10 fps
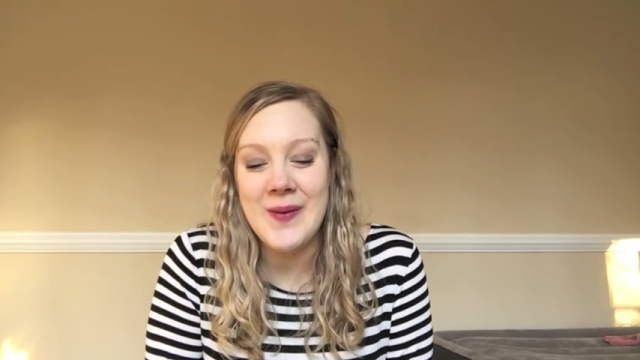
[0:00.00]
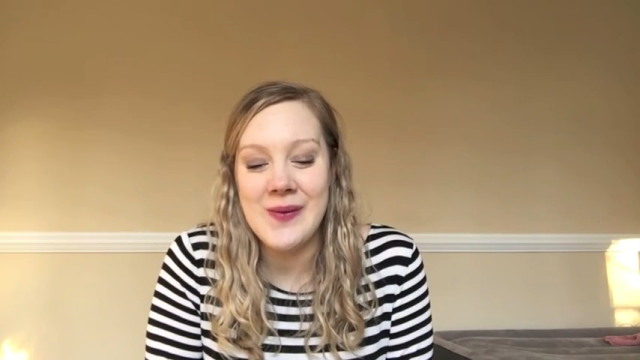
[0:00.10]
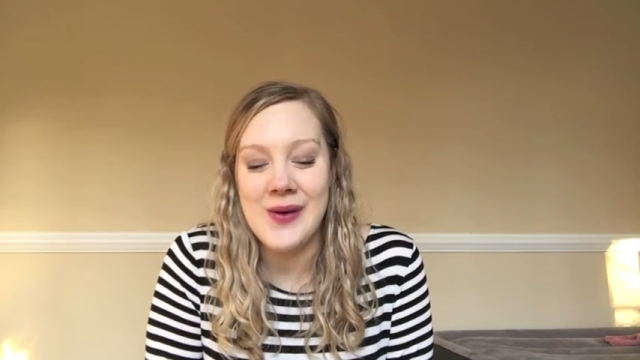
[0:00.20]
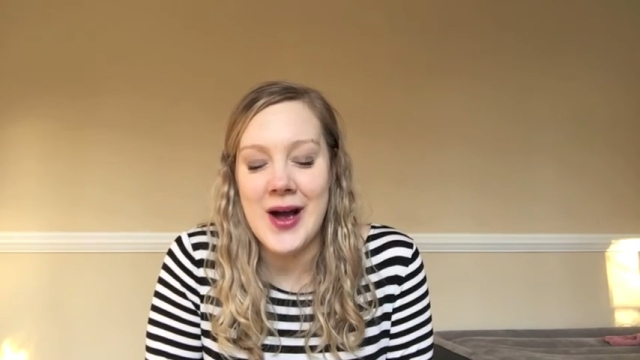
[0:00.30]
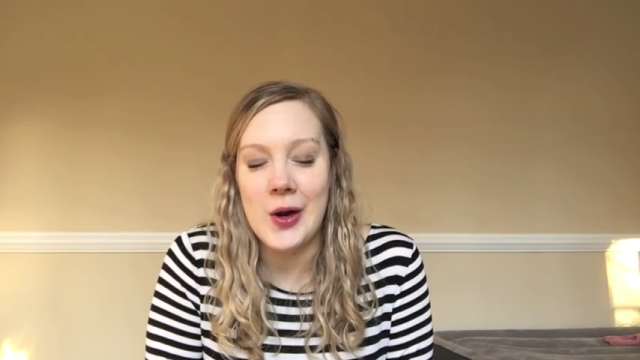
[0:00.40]

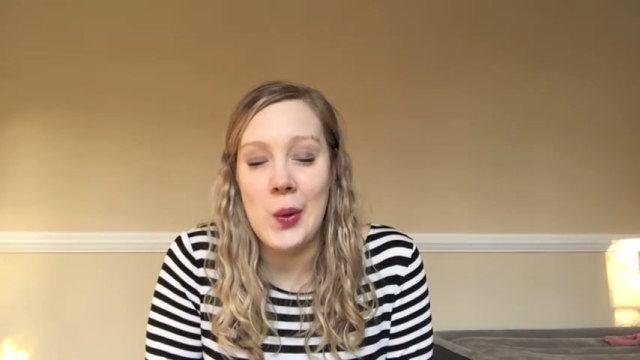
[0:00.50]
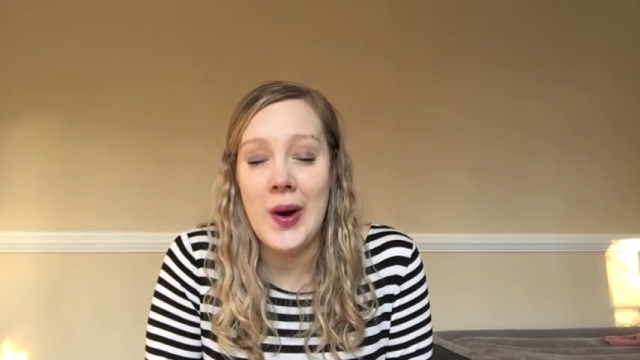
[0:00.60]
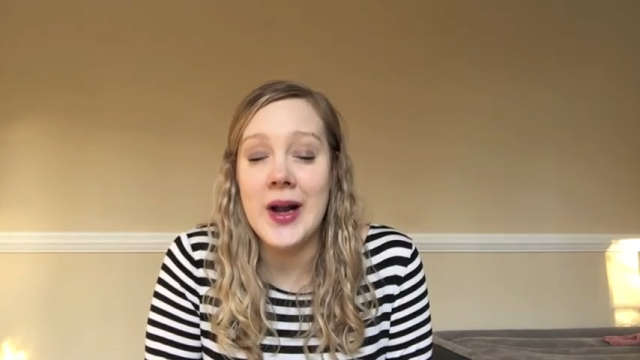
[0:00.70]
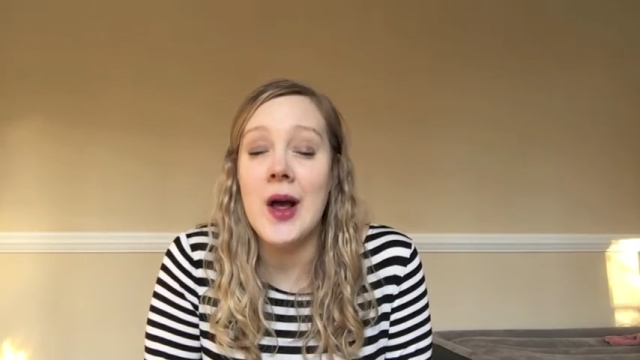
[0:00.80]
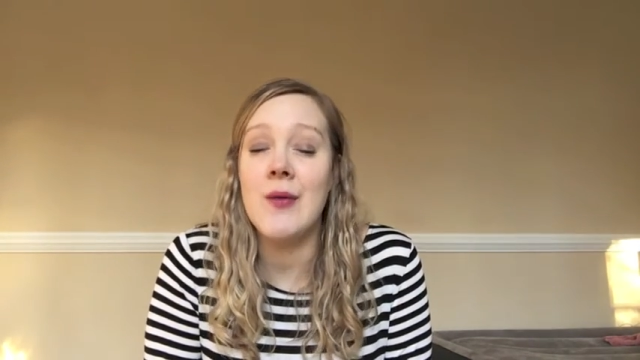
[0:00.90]
We've got
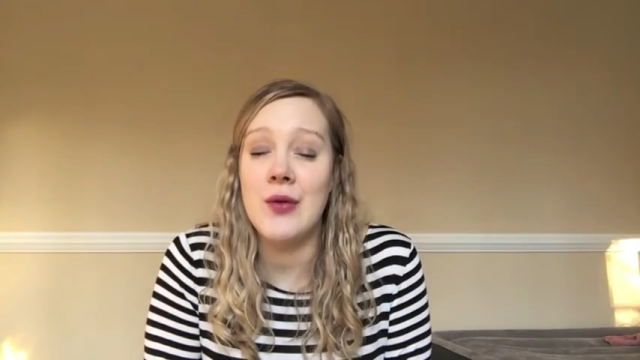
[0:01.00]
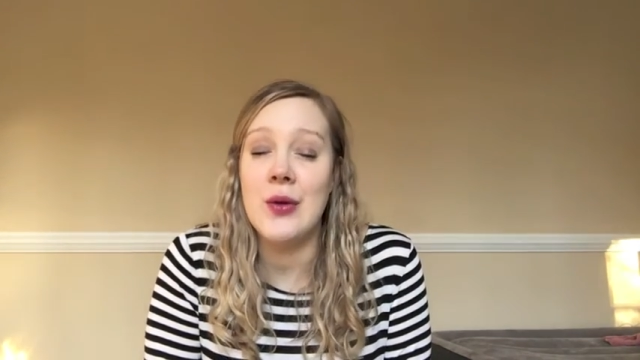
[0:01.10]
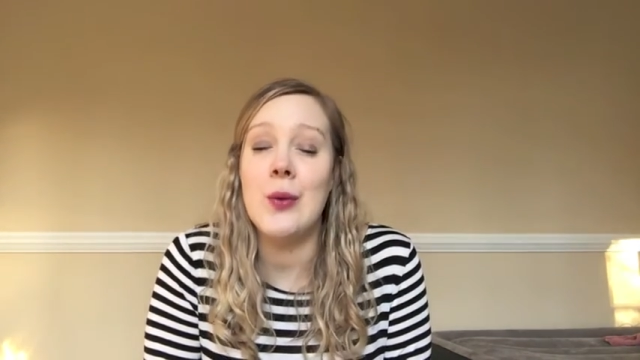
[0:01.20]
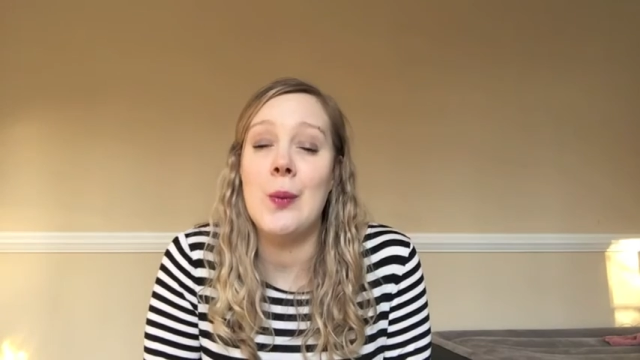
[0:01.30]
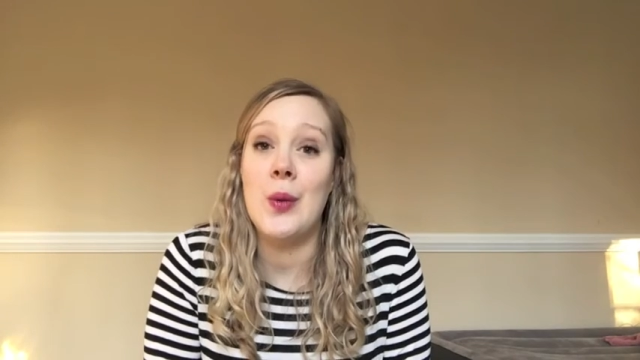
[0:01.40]
quite a
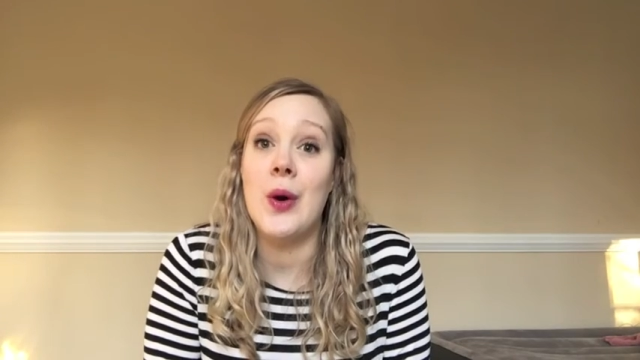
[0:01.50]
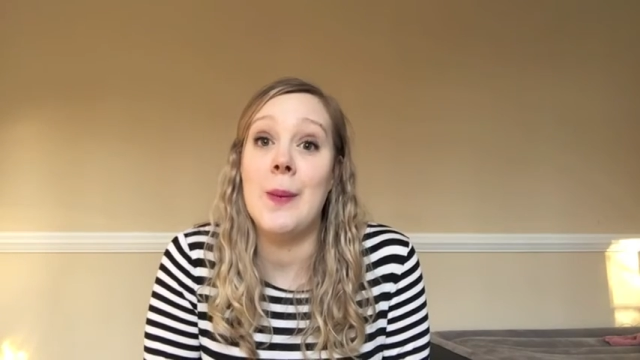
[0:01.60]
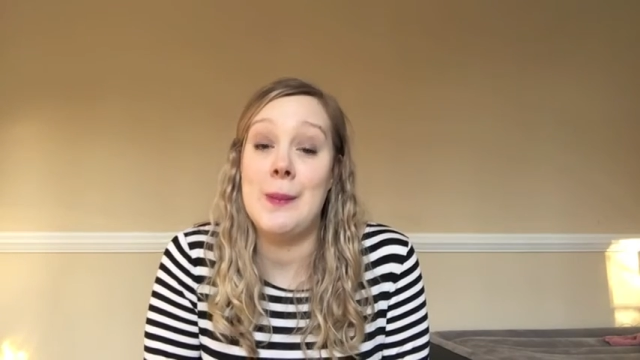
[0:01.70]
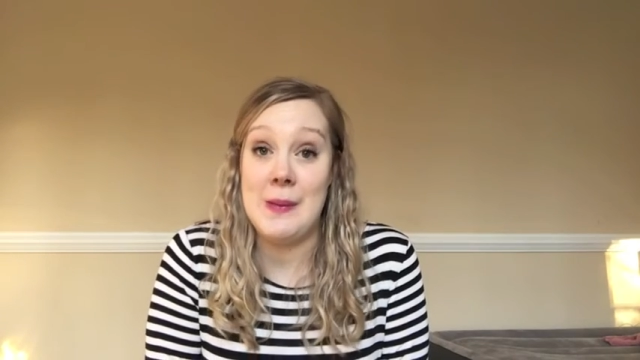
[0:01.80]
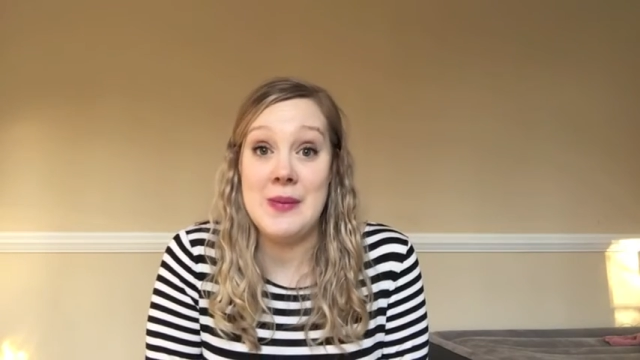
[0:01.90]
few
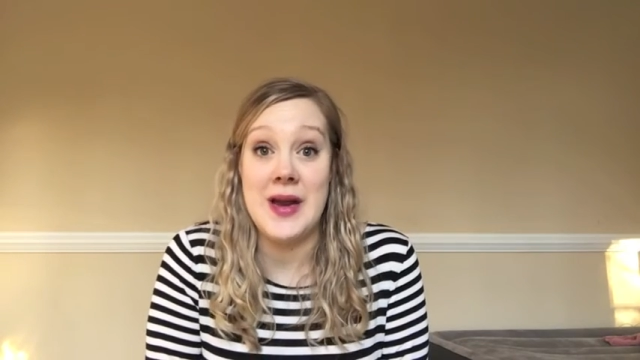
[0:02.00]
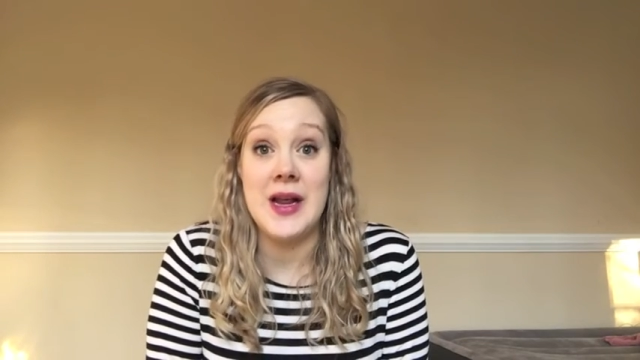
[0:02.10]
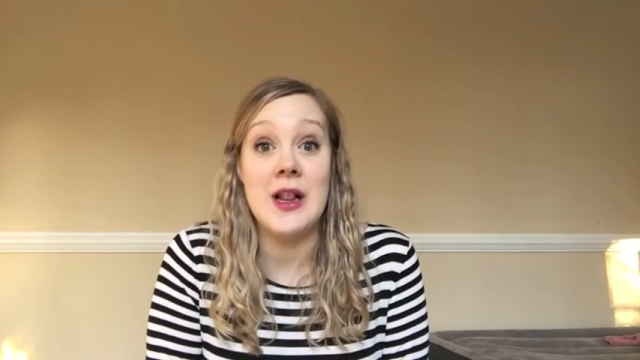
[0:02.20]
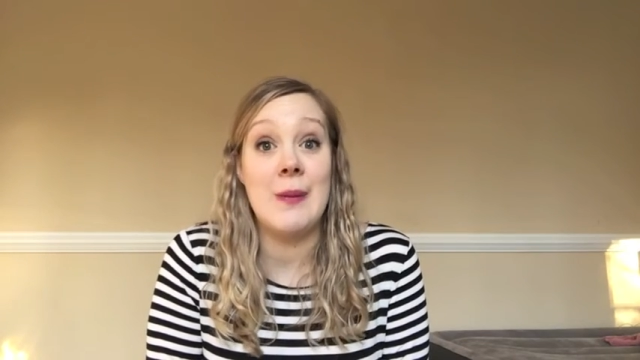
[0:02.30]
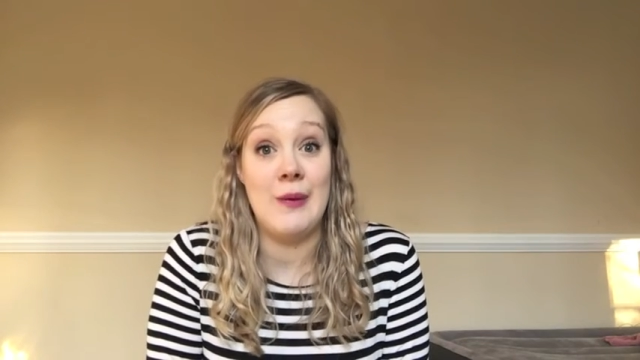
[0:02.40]
more bump
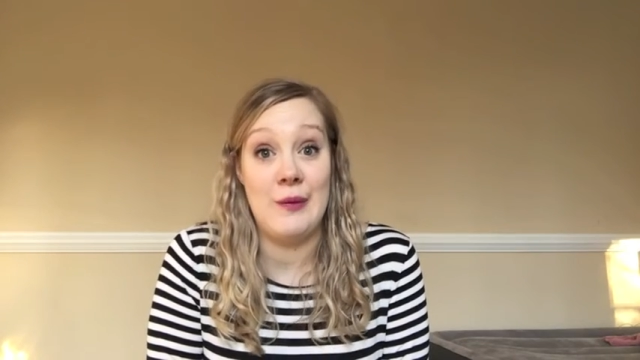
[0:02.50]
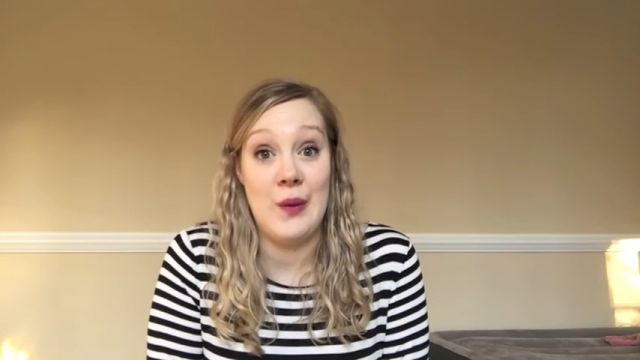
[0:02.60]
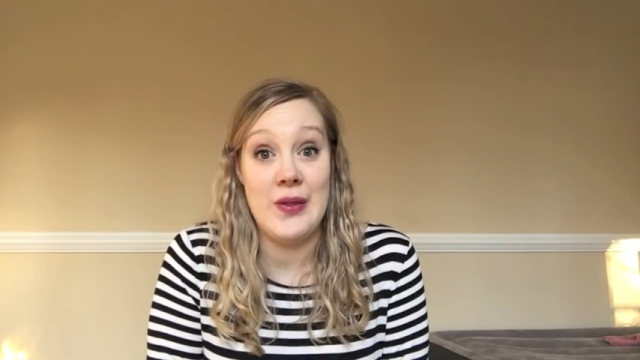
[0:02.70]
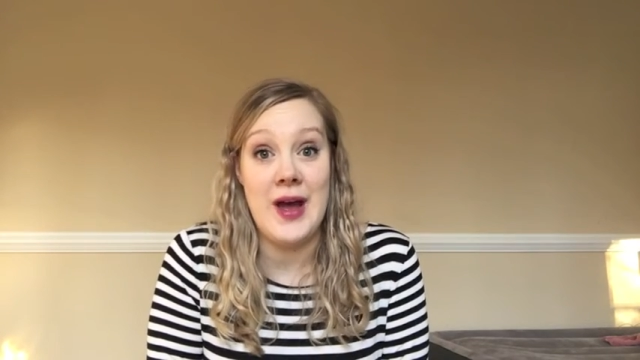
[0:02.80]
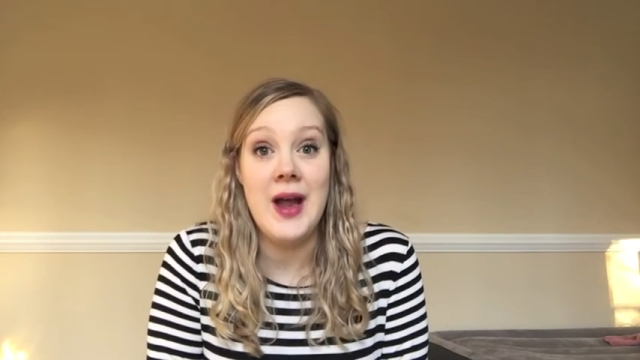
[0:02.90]
dates
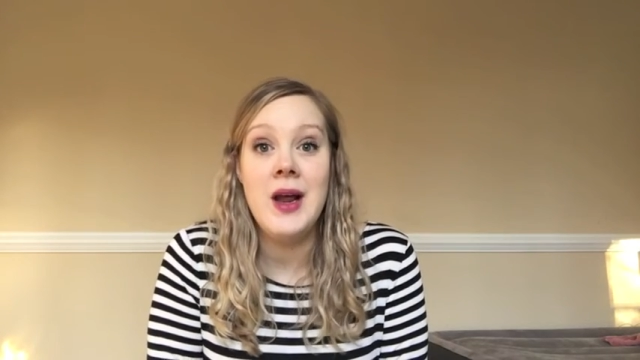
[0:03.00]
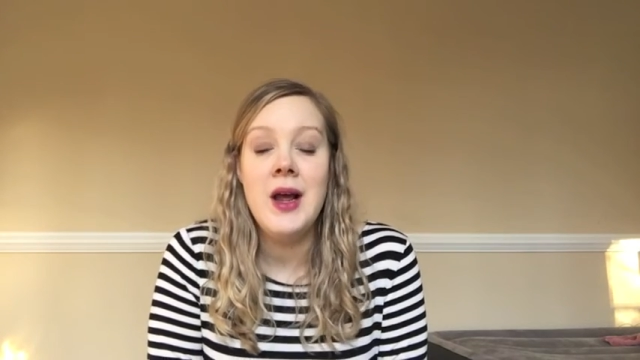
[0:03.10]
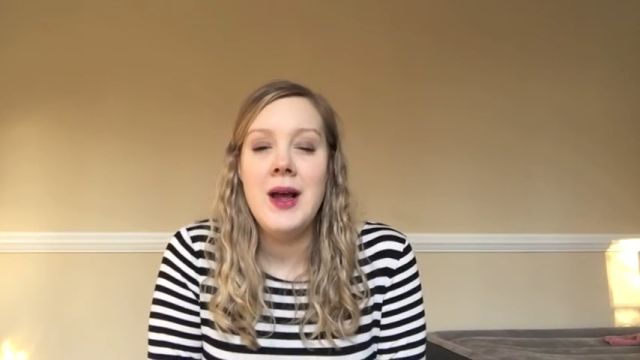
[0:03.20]
before that.